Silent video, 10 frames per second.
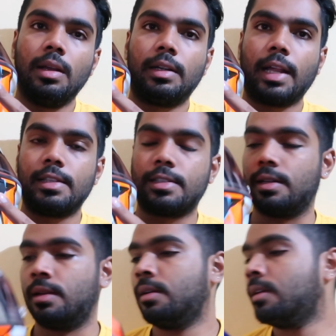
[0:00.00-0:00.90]

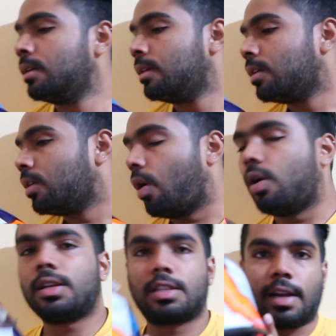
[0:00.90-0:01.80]
Teslin
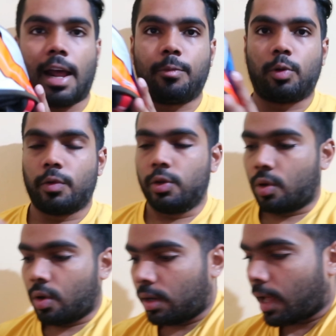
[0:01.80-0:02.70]
or a strap, whatever you call.